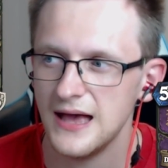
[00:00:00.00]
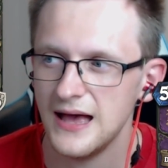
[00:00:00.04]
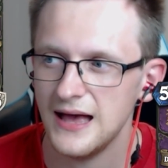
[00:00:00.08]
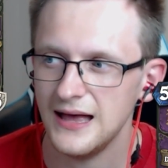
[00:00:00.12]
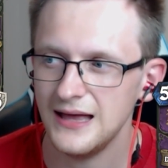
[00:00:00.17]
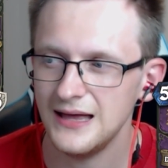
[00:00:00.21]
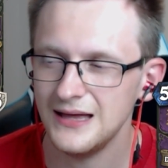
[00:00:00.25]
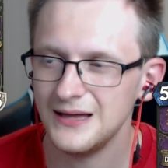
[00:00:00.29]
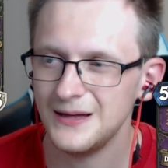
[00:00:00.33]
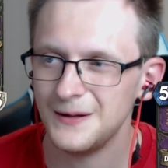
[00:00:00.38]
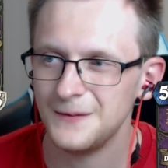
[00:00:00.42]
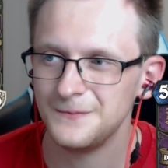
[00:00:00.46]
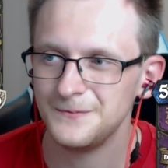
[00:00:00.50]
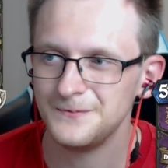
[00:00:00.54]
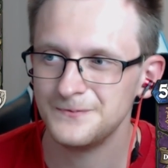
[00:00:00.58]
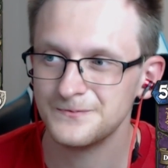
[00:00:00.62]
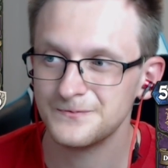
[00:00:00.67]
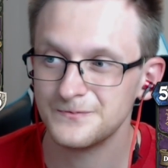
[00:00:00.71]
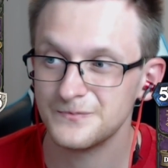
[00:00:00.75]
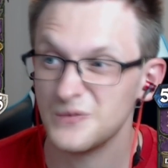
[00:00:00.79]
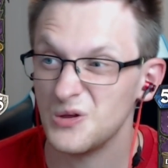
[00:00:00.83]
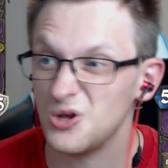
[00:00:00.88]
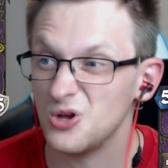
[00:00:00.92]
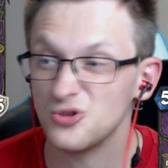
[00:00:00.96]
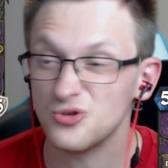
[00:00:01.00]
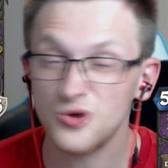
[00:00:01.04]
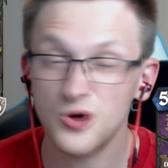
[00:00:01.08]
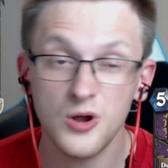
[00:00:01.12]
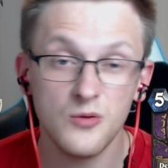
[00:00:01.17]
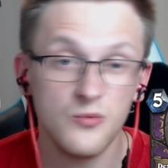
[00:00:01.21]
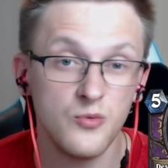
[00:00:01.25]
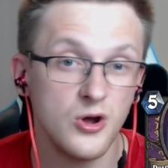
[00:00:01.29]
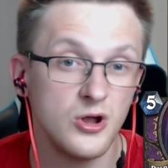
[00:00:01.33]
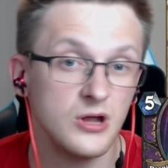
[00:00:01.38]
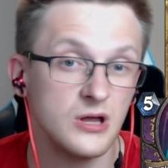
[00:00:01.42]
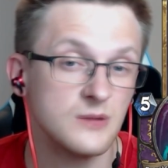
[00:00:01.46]
Control
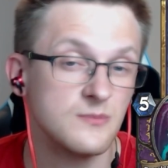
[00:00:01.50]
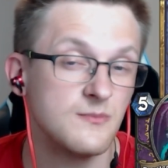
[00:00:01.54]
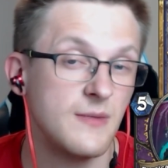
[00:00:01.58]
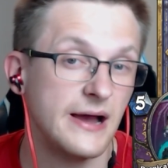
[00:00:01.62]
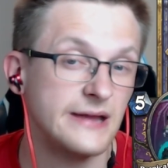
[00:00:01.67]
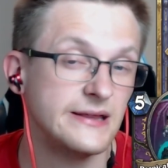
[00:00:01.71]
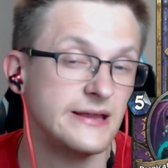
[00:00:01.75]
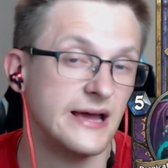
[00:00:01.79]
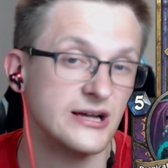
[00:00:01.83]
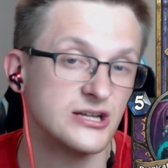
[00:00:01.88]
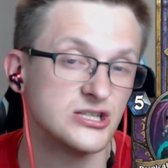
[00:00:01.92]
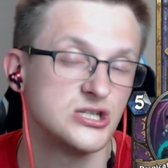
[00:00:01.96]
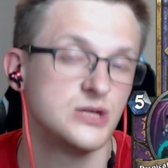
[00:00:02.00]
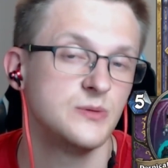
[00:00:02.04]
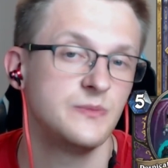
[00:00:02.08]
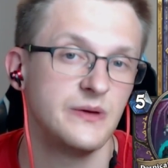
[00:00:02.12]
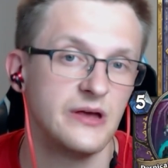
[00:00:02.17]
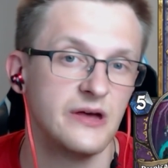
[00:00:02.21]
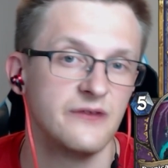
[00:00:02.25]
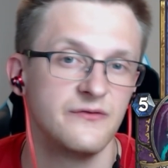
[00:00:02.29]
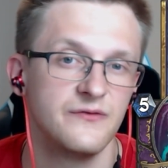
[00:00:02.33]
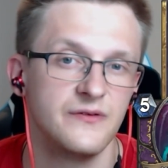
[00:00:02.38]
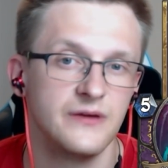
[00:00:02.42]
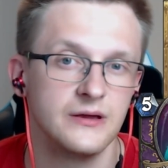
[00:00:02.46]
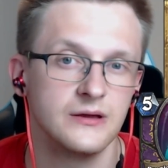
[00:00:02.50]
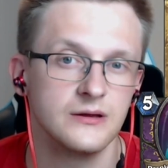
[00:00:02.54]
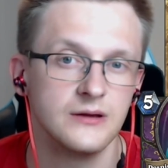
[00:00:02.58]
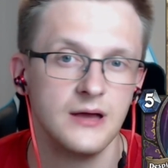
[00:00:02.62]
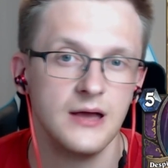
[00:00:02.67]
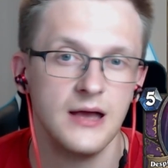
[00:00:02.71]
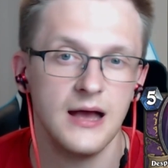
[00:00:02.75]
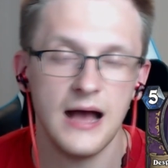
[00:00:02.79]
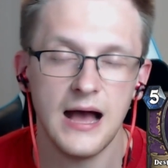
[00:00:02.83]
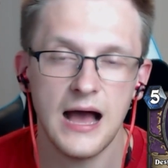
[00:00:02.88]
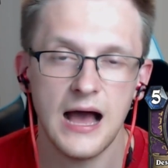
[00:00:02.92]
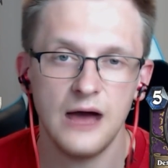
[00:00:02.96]
Warlock might actually be a thing.
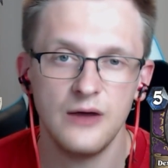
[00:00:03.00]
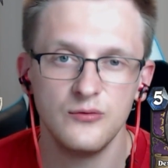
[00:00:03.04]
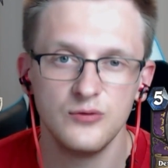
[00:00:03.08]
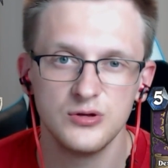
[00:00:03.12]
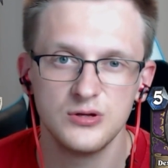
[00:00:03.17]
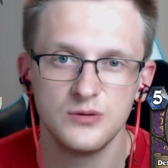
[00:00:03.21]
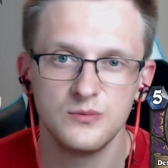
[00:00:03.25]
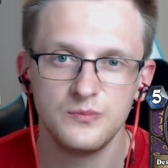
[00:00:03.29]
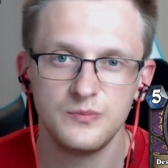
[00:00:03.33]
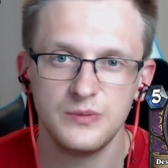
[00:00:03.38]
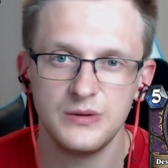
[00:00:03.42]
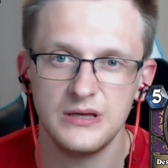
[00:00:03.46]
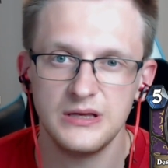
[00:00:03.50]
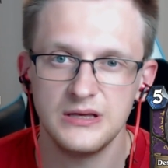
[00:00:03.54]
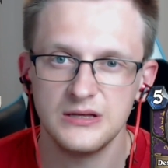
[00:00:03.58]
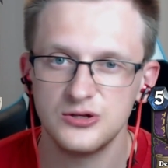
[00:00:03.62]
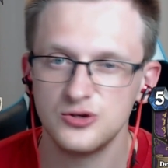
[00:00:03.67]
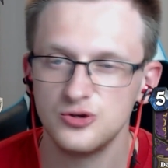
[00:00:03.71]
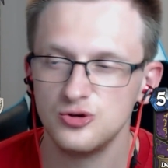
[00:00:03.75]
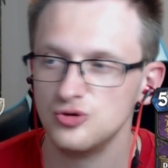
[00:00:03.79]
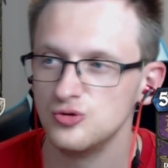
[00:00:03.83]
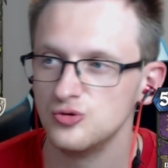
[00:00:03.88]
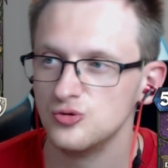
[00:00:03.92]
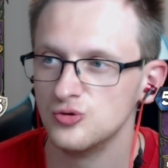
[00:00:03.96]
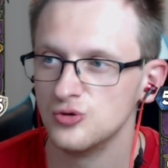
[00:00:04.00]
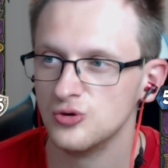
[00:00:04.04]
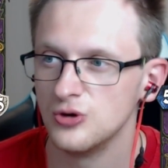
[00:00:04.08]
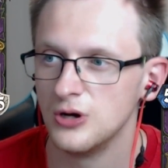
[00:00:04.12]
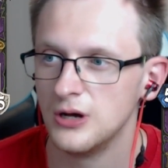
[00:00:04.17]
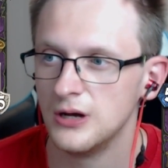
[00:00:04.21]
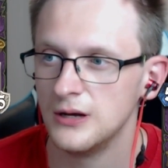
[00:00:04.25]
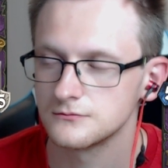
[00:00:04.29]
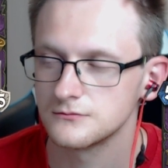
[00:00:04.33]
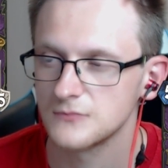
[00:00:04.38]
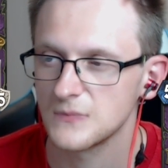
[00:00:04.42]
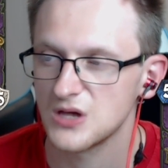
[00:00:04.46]
I wouldn't be
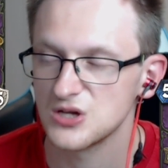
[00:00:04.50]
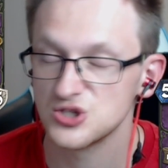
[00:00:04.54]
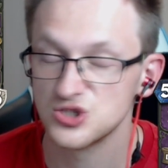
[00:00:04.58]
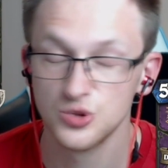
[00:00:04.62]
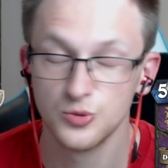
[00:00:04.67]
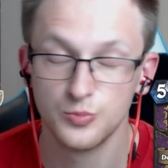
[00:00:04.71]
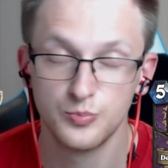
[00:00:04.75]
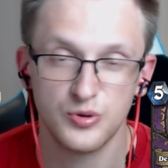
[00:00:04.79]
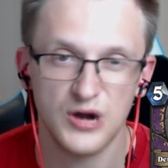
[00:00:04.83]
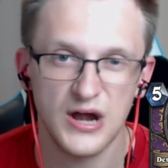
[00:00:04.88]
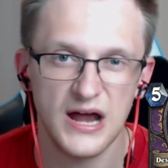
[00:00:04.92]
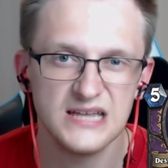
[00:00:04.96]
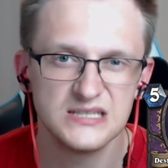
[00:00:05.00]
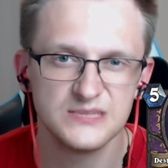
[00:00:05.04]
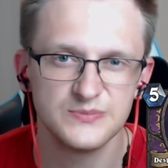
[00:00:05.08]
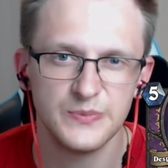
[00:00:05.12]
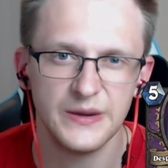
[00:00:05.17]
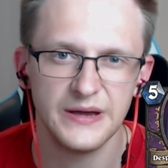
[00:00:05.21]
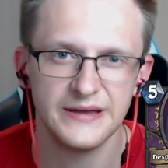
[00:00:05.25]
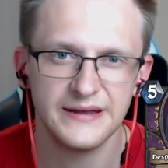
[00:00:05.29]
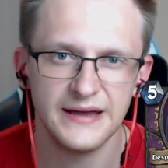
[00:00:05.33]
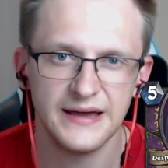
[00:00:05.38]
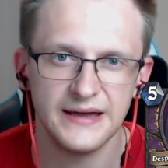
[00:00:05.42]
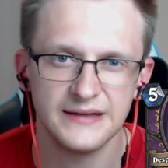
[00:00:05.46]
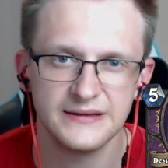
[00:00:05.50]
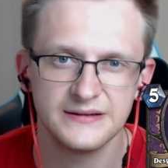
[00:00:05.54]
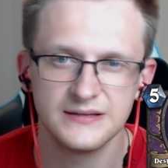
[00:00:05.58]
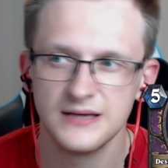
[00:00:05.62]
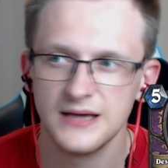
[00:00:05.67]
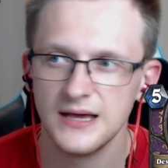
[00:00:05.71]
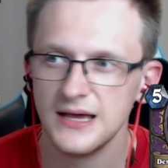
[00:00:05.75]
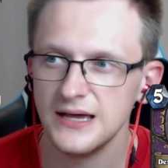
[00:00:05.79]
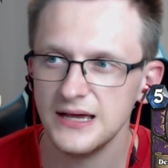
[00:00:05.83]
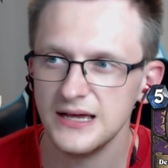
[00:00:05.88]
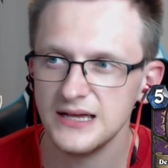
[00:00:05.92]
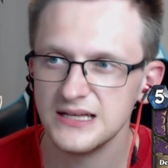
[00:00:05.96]
too surprised by that.
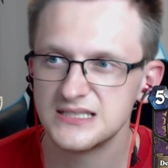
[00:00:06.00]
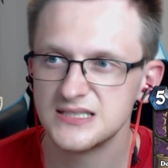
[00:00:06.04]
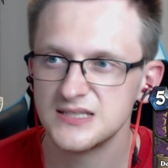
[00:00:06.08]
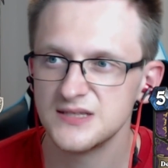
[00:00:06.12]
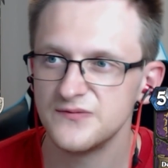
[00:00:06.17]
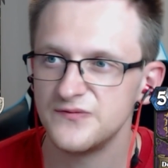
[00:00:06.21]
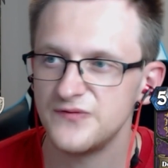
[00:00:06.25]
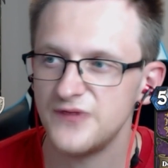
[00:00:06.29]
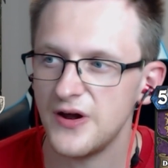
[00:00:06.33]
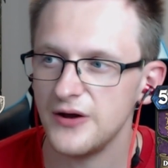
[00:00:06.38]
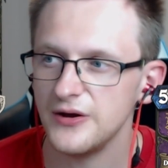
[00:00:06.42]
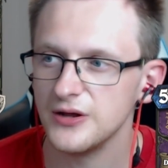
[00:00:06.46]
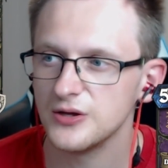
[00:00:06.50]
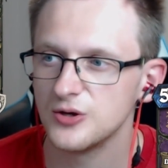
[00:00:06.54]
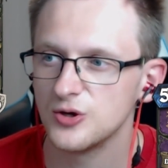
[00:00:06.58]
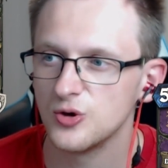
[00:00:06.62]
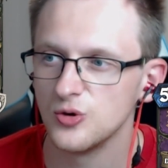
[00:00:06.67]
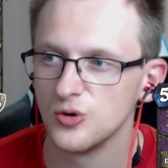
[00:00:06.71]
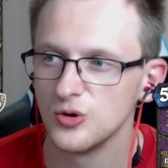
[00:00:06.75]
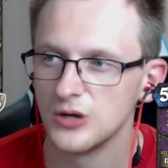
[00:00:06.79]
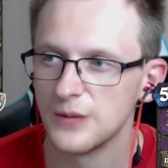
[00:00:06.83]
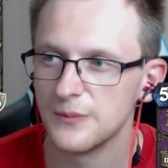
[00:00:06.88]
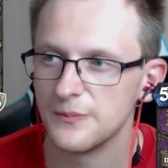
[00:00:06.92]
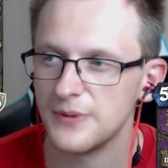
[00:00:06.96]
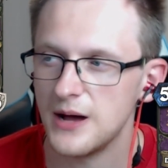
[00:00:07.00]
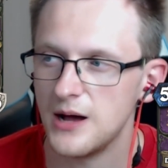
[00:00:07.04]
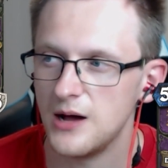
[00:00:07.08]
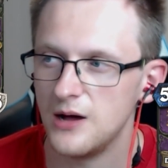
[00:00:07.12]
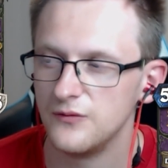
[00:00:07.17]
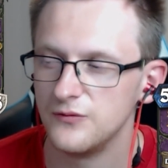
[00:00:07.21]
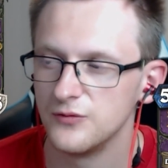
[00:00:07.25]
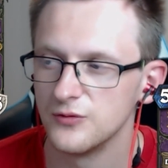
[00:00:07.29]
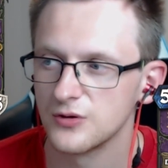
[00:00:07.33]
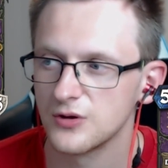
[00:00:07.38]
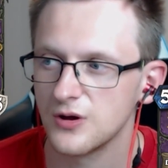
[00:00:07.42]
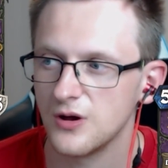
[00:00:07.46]
It's a very cool and
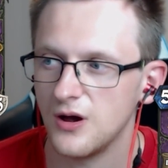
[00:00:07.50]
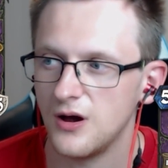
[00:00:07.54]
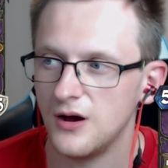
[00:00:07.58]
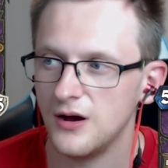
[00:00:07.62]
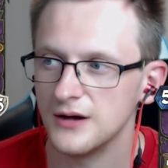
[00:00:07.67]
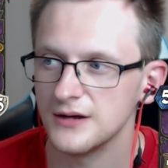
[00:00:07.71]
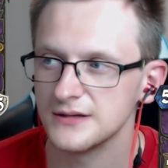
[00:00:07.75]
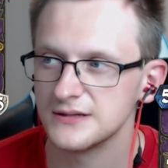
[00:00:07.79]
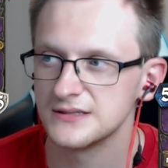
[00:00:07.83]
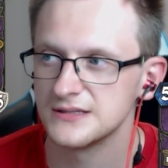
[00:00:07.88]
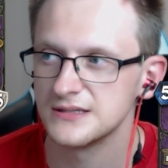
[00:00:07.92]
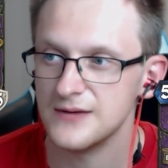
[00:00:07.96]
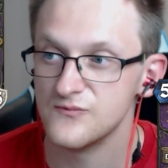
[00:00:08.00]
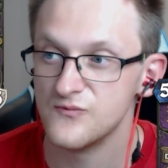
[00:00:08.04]
powerful card.